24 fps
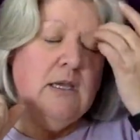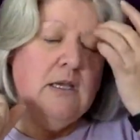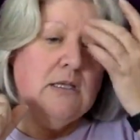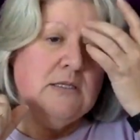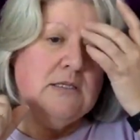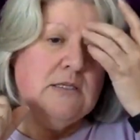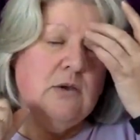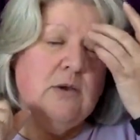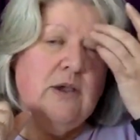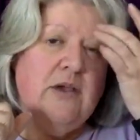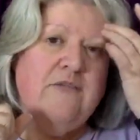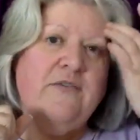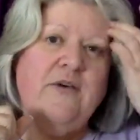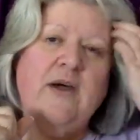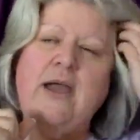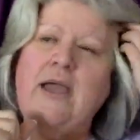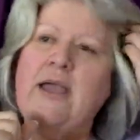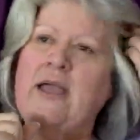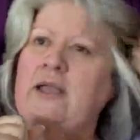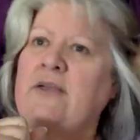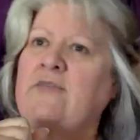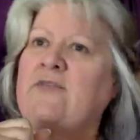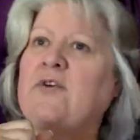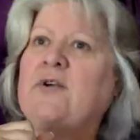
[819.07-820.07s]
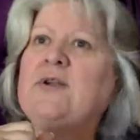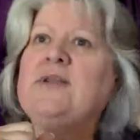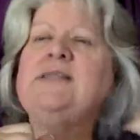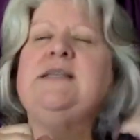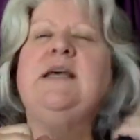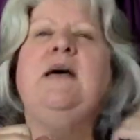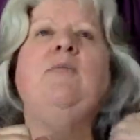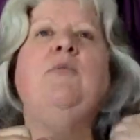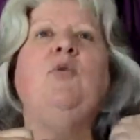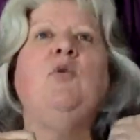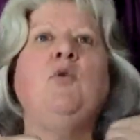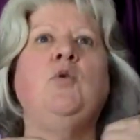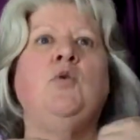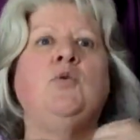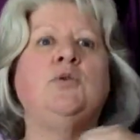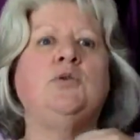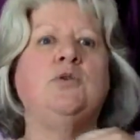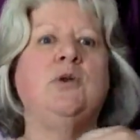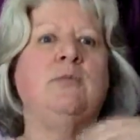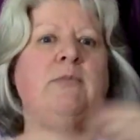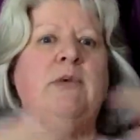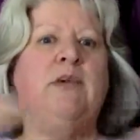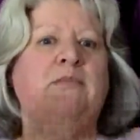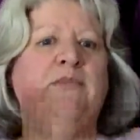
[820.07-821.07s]
So if I, for example,
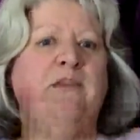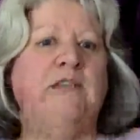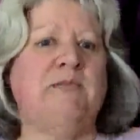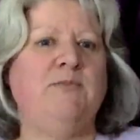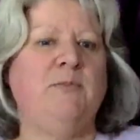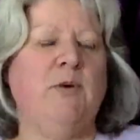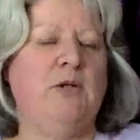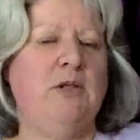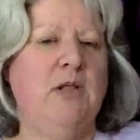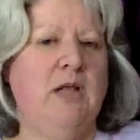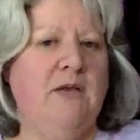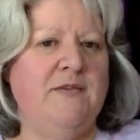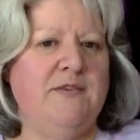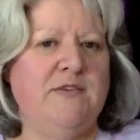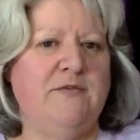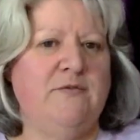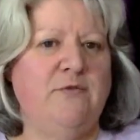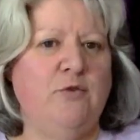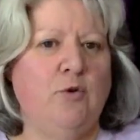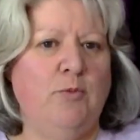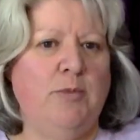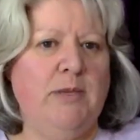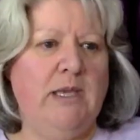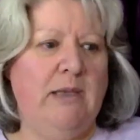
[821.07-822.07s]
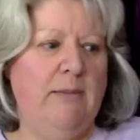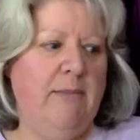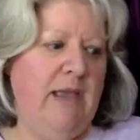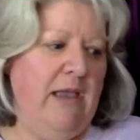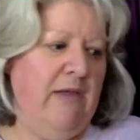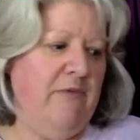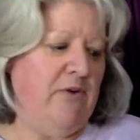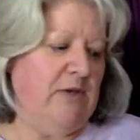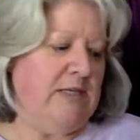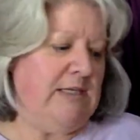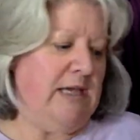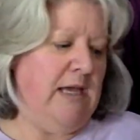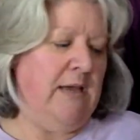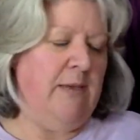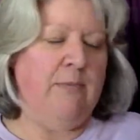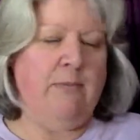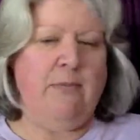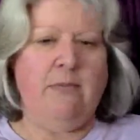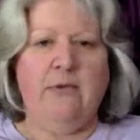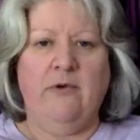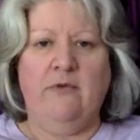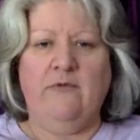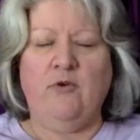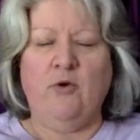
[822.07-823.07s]
doing my Facebook Lives at 4 p.m. every day,
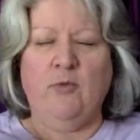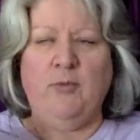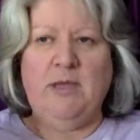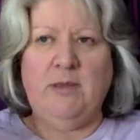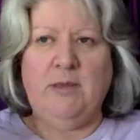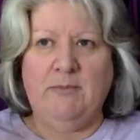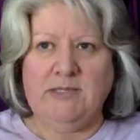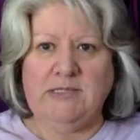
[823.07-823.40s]
4 p.m.